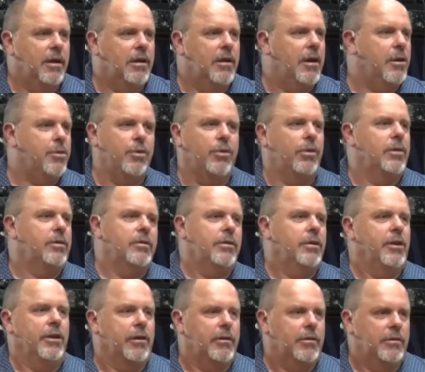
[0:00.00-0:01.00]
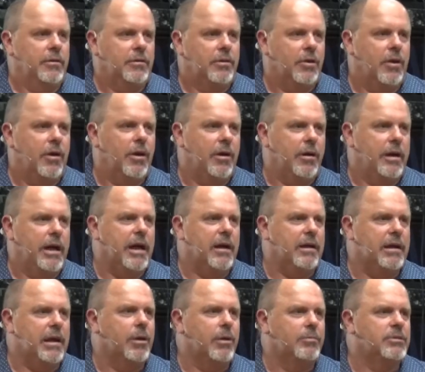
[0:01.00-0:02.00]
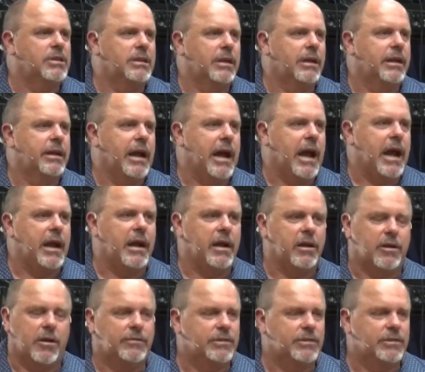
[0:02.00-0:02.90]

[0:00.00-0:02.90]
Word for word: And I thought, you know, God, how come I'm still in heartache?